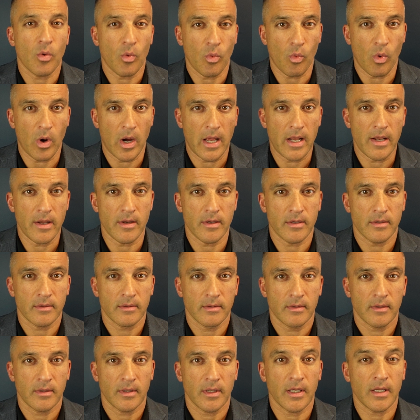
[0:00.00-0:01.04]
1,
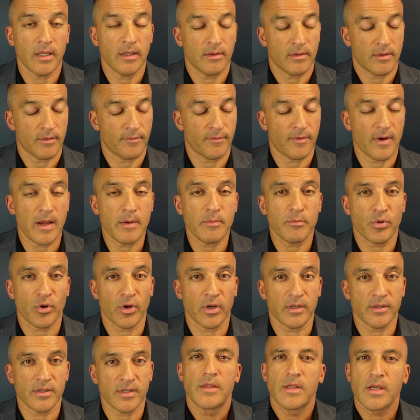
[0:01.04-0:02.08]
the fine
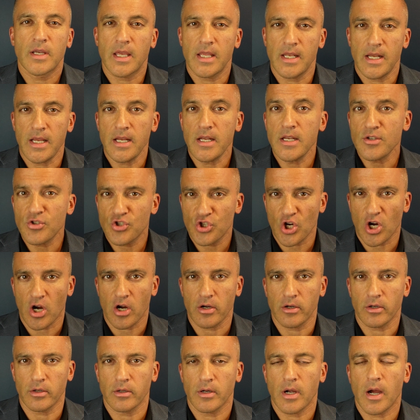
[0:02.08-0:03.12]
print. The Canadian
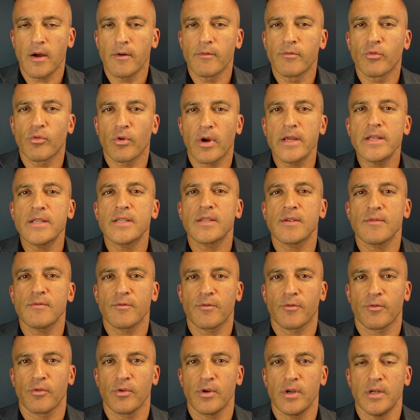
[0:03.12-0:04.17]
Charter of Rights and
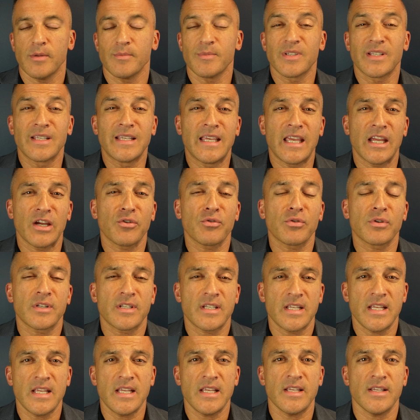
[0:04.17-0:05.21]
Freedoms
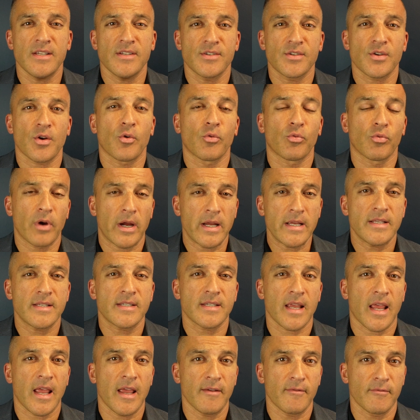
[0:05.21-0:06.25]
guarantees
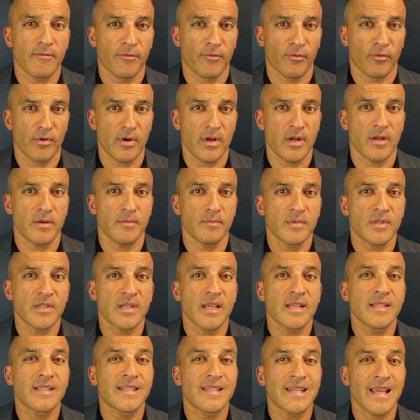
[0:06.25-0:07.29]
rights and
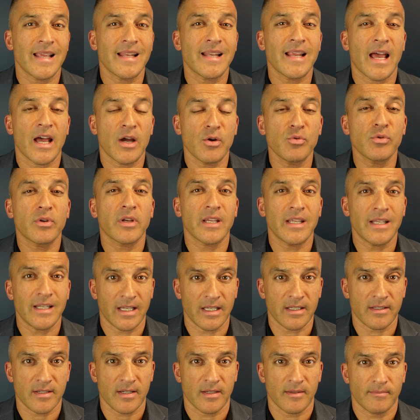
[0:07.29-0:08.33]
freedoms set out in
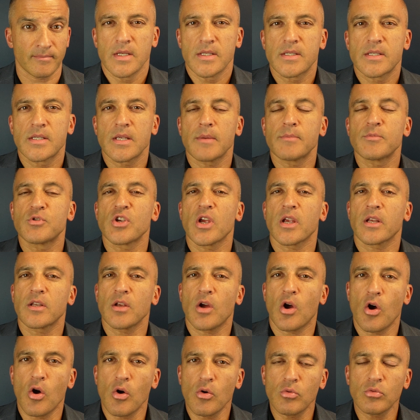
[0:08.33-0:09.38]
it, subject
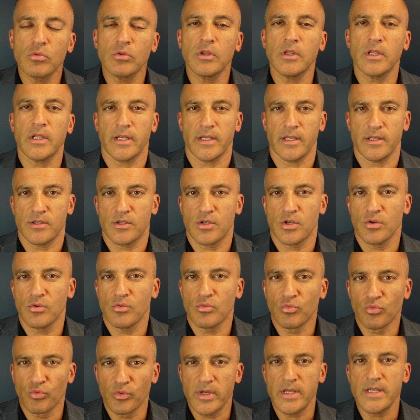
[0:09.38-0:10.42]
only to
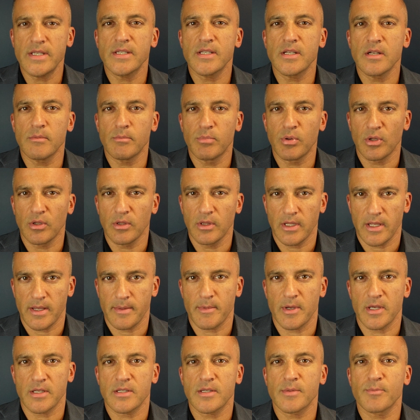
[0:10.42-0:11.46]
reasonable
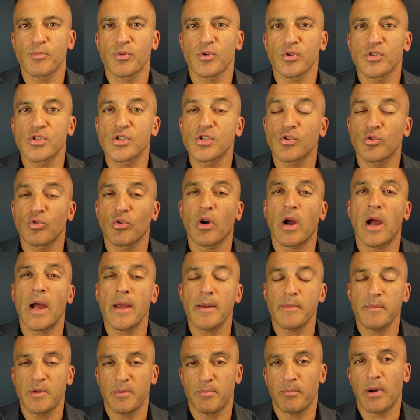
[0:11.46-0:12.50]
limits
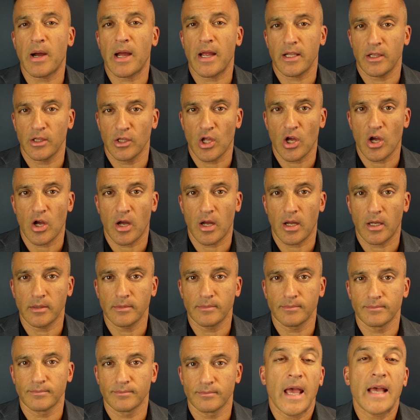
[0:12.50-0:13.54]
prescribed by law,
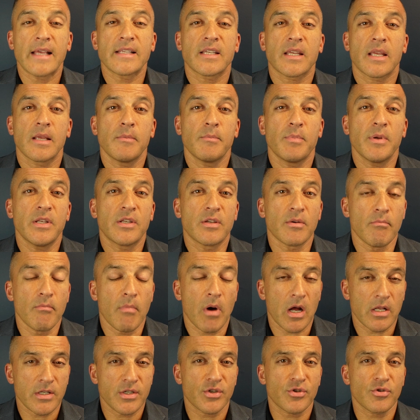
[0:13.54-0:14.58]
as can be
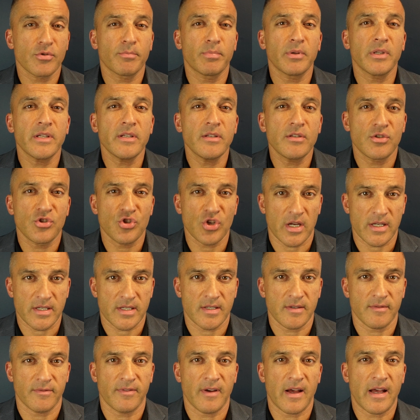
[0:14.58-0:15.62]
demonstrably
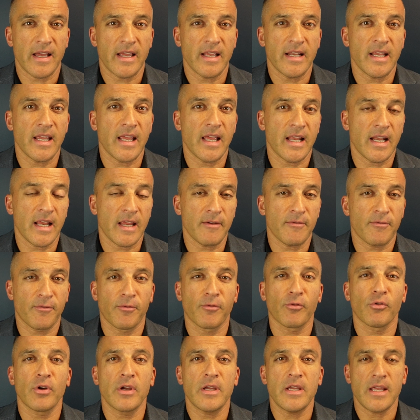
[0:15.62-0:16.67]
justified in a
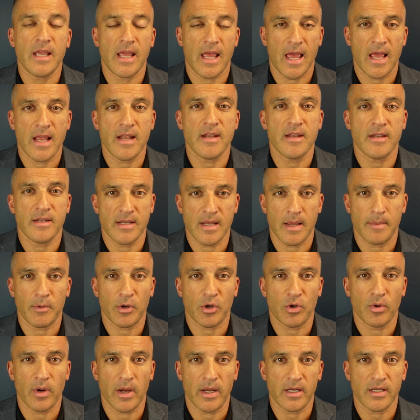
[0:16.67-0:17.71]
free and
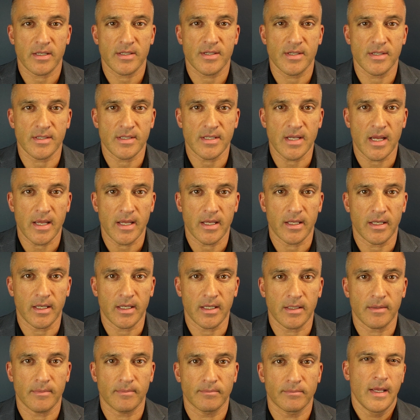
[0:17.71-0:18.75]
democratic
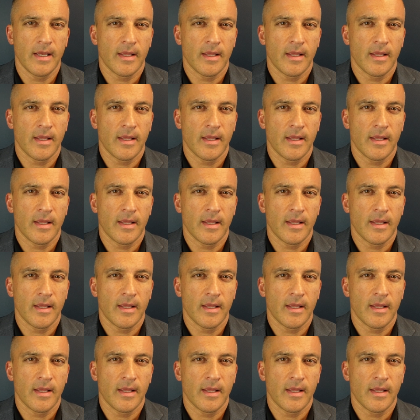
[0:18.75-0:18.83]
society.